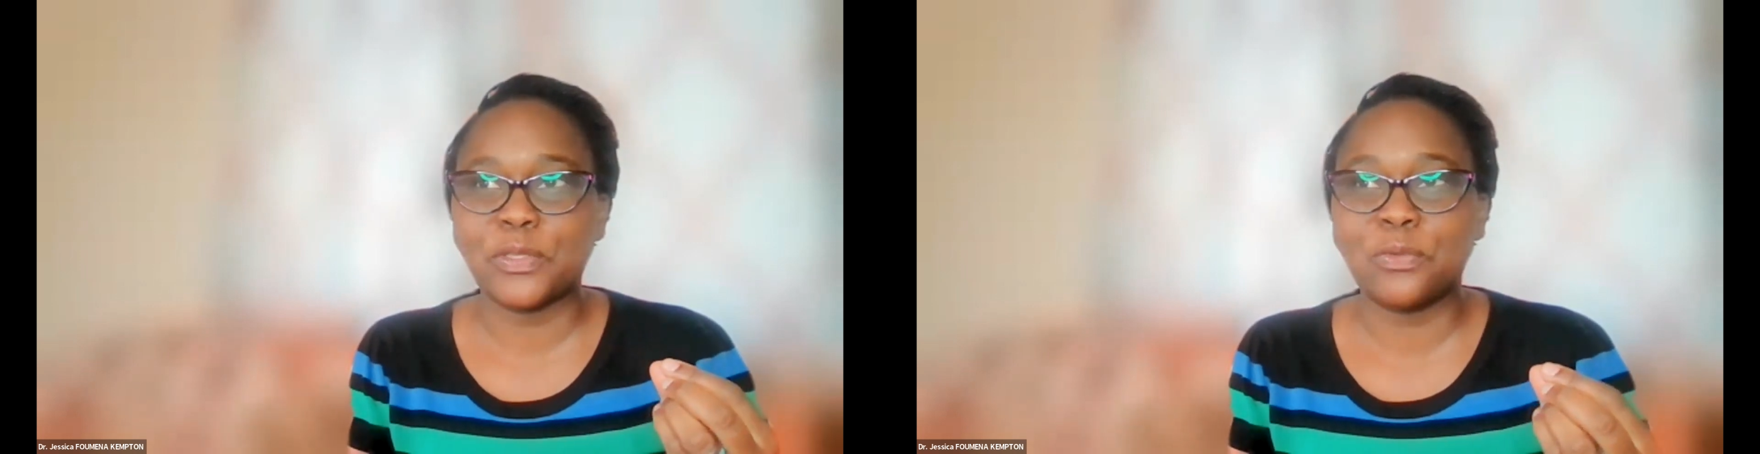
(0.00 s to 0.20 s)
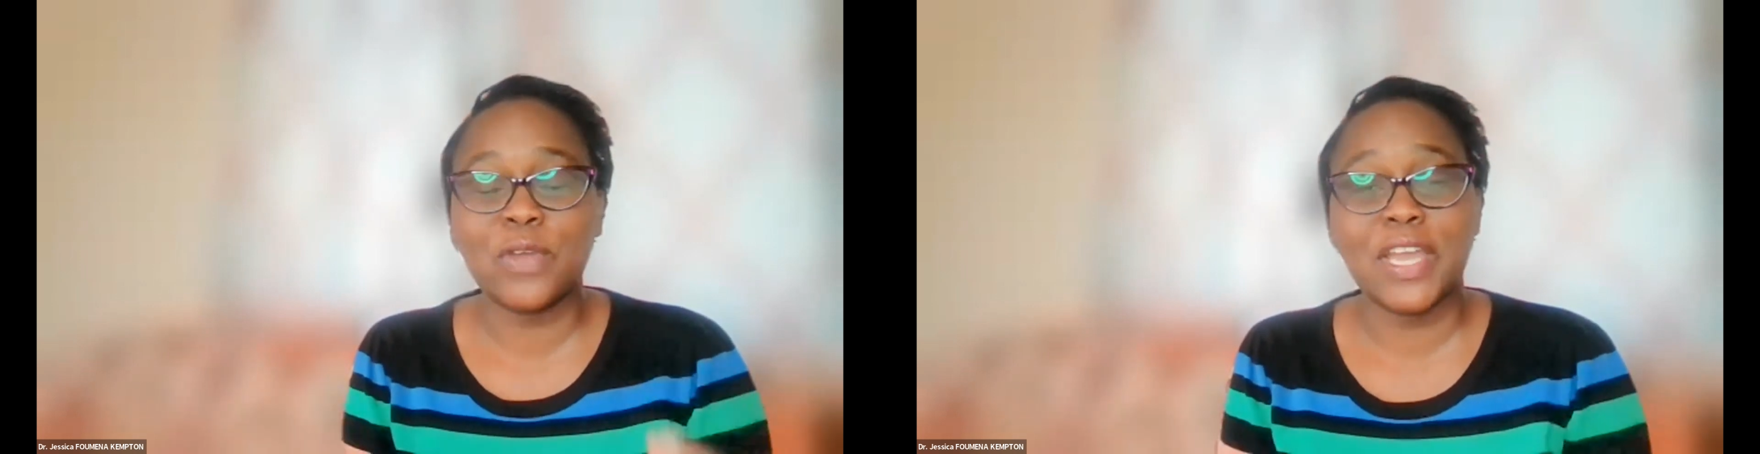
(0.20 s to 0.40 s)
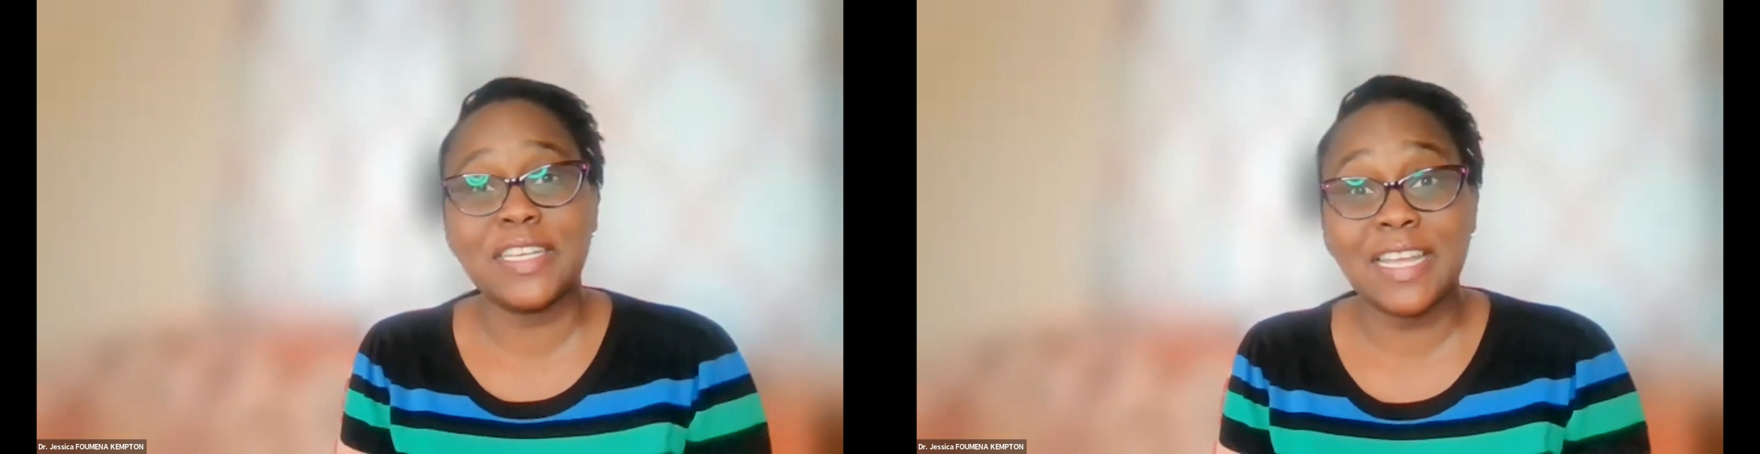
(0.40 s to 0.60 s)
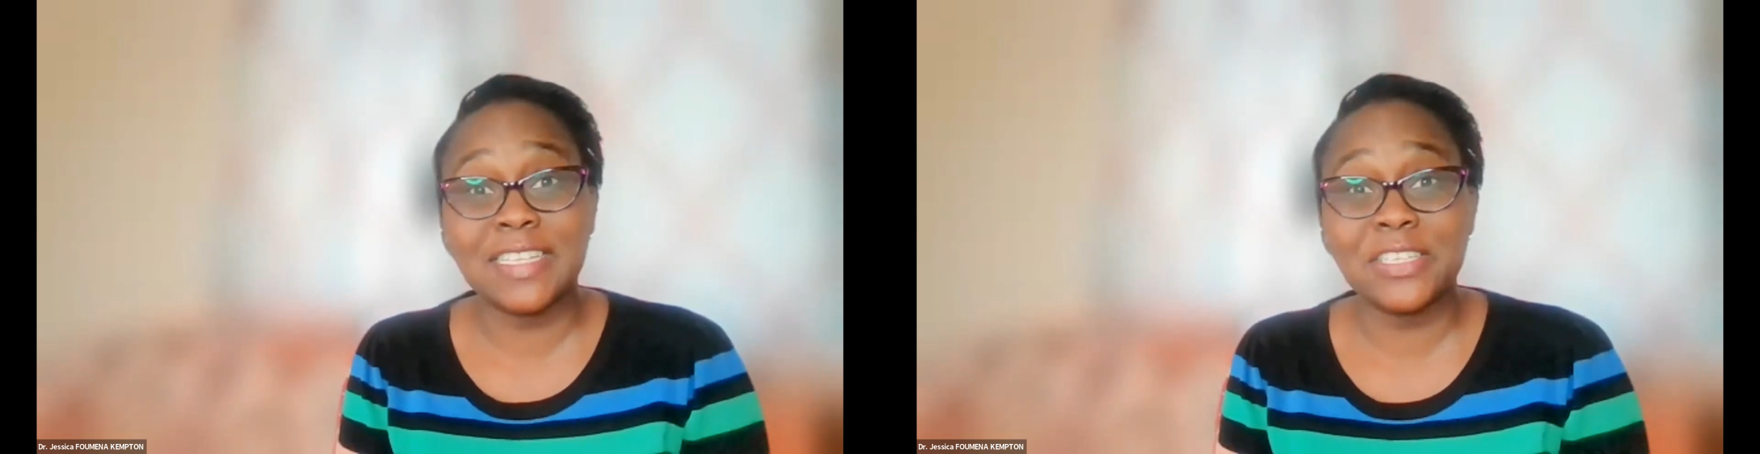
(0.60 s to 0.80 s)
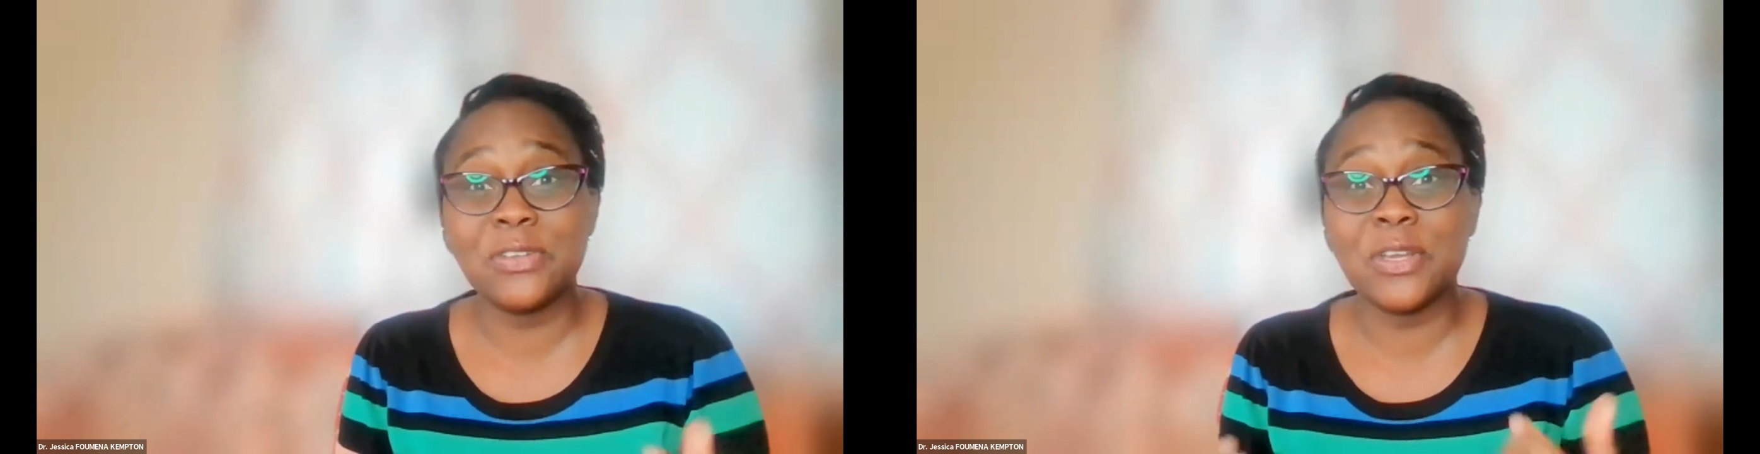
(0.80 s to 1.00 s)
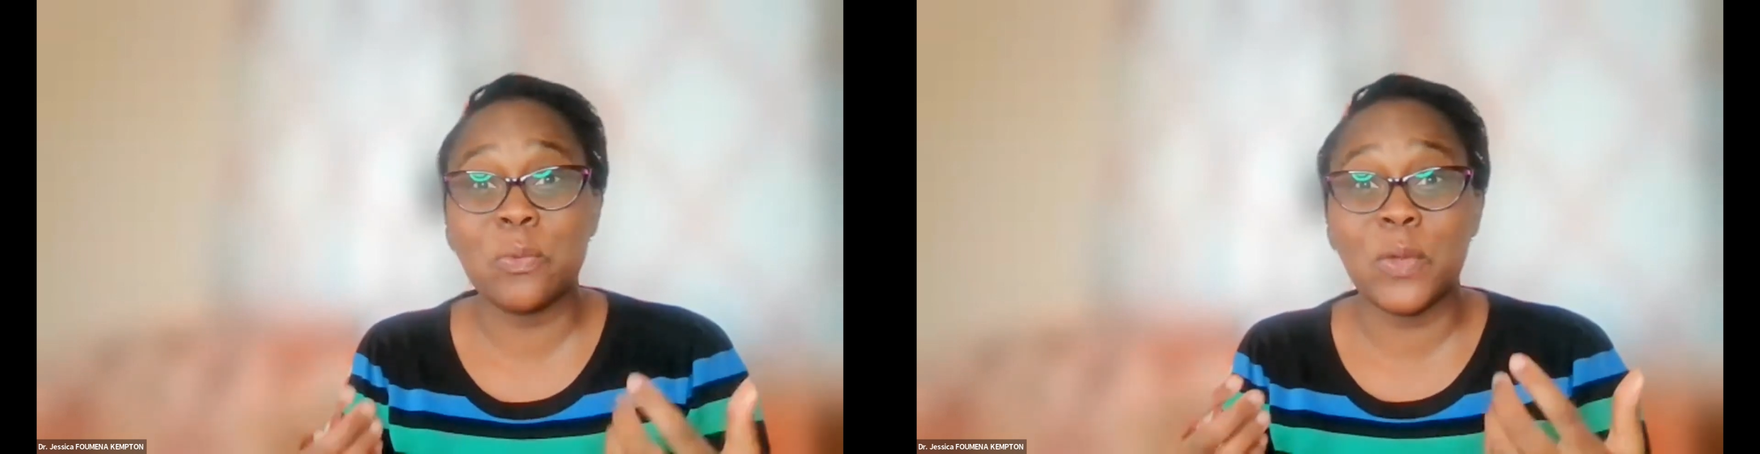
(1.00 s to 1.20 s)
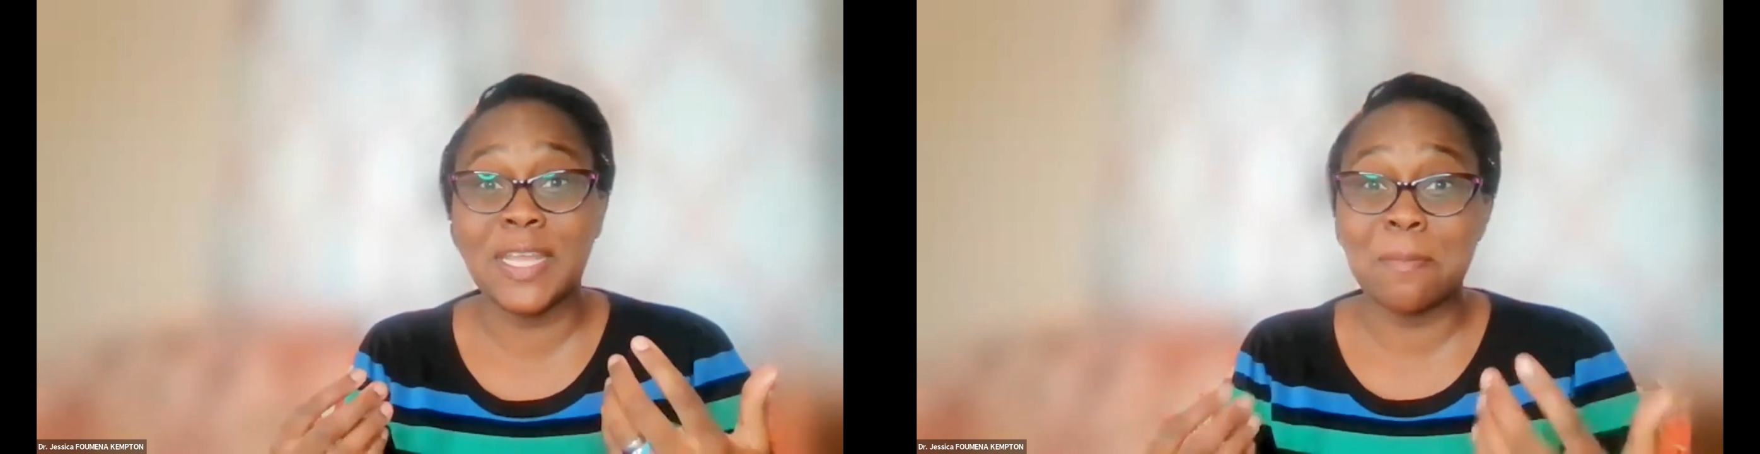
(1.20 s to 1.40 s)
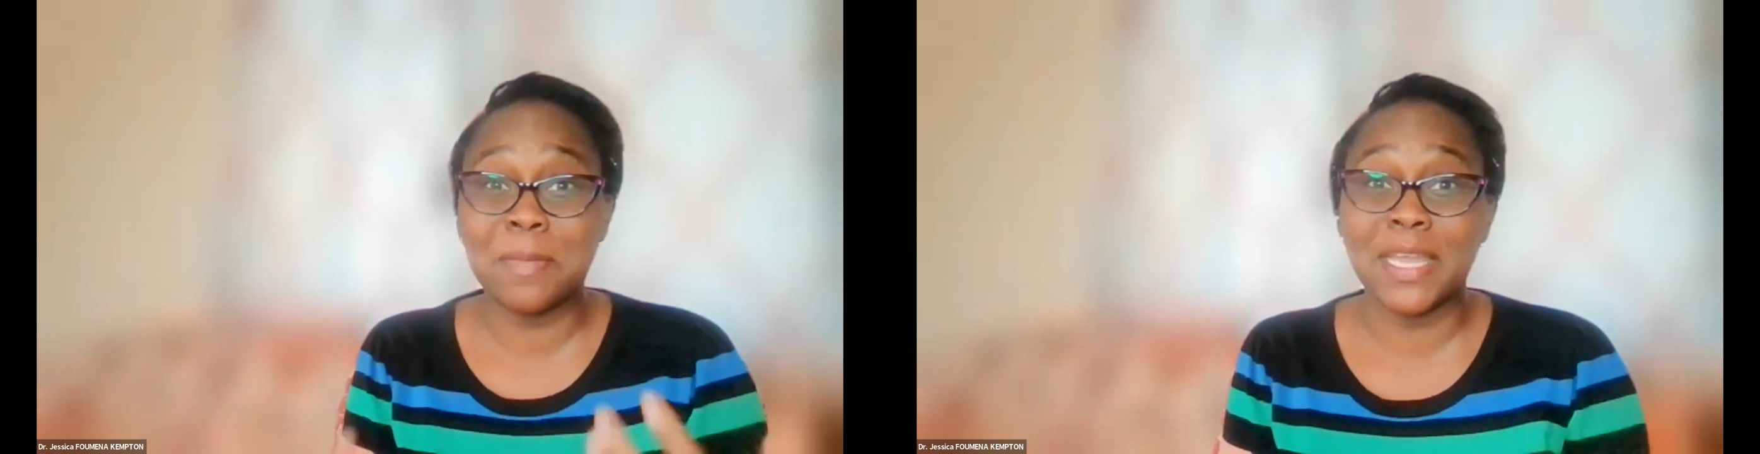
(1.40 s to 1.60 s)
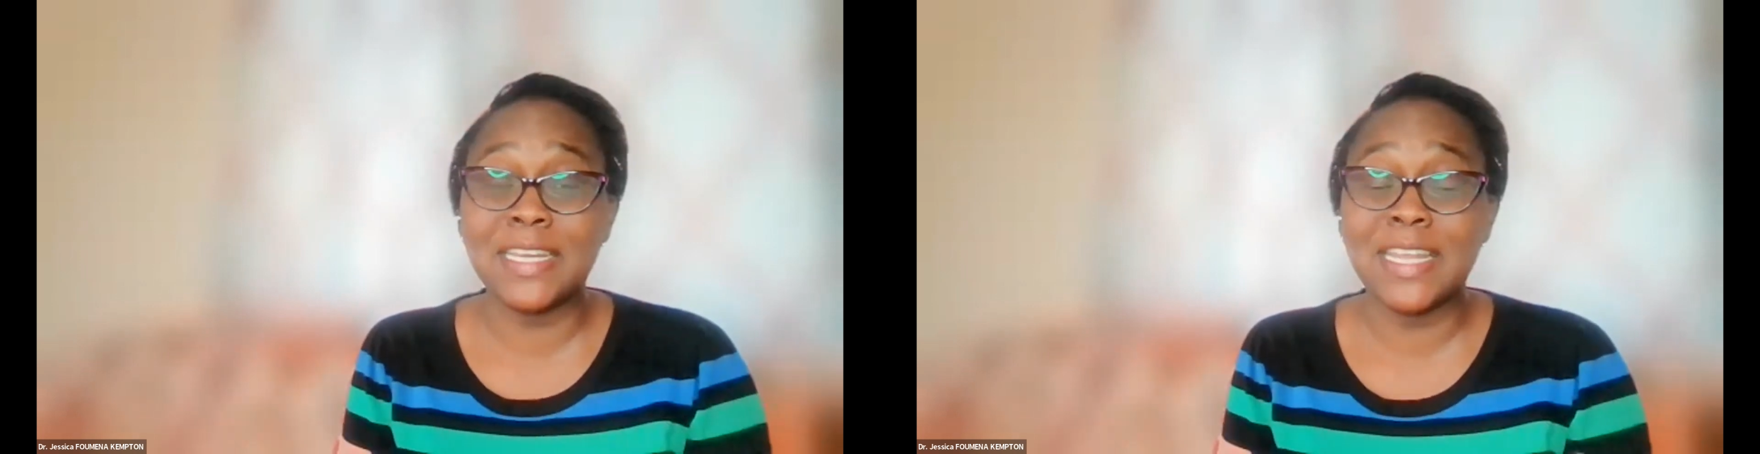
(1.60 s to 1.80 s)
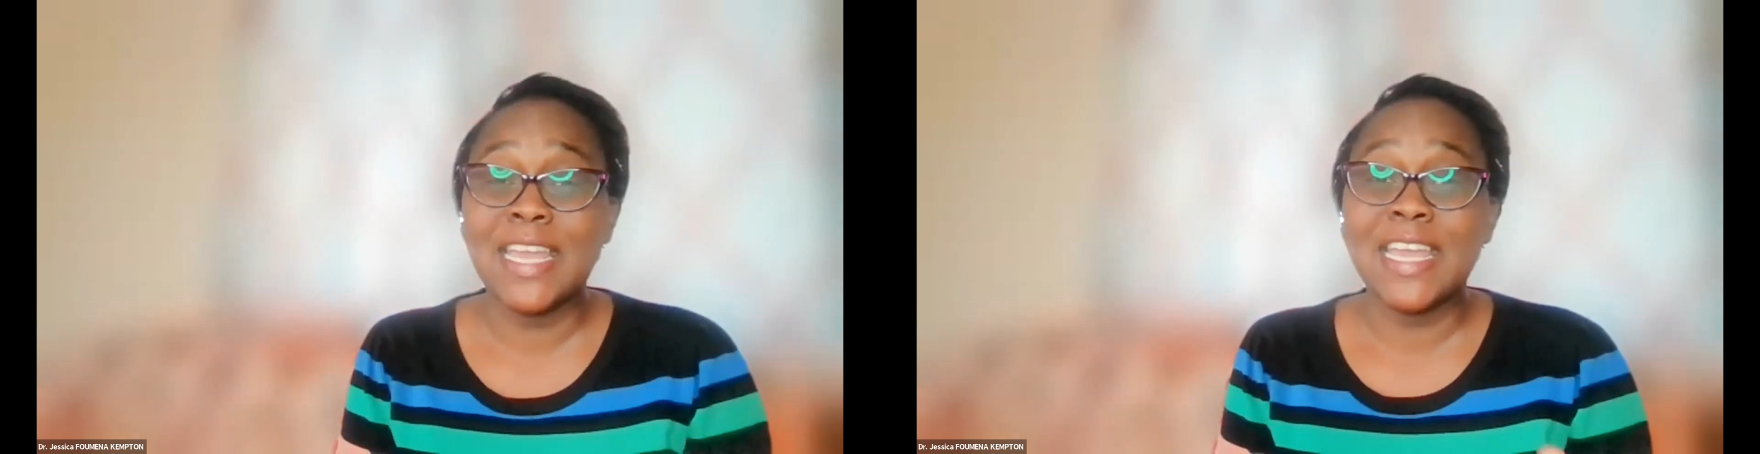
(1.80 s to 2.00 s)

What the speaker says: write that letter and what that meant